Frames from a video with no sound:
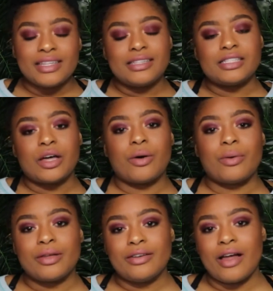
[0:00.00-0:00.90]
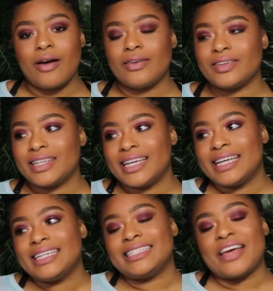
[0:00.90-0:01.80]
So, you know,
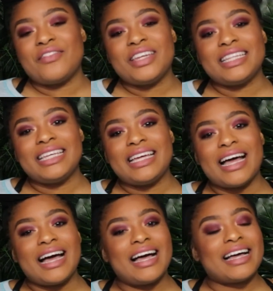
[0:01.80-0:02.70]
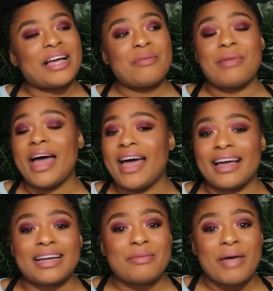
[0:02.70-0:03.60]
definitely uh, come
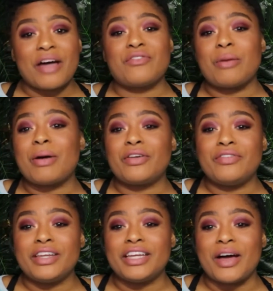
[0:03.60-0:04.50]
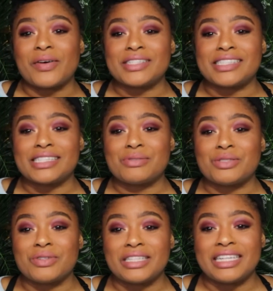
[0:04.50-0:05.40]
back. Come back for a better video, because this
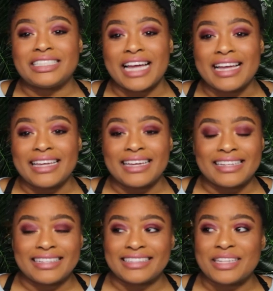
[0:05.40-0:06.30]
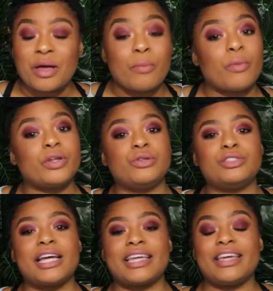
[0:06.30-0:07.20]
was really janky. But we do
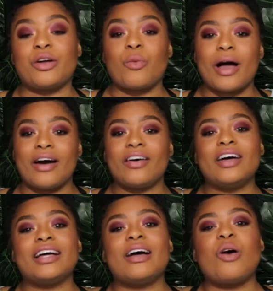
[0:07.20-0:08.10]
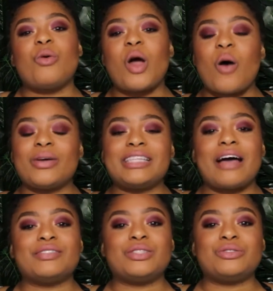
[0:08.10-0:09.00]
janky here well. We always
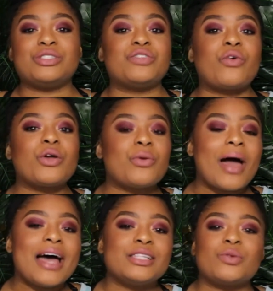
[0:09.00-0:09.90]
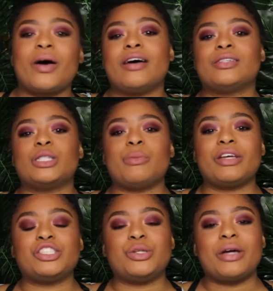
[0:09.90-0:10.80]
have solutions for you as well, so make
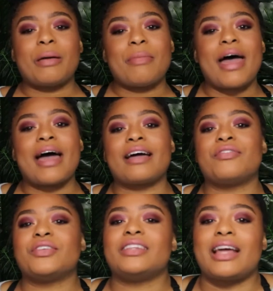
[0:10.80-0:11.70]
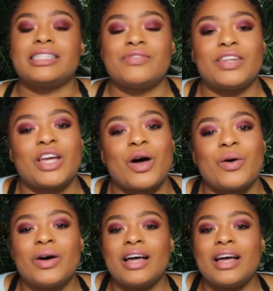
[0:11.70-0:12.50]
sure you come back for the next video.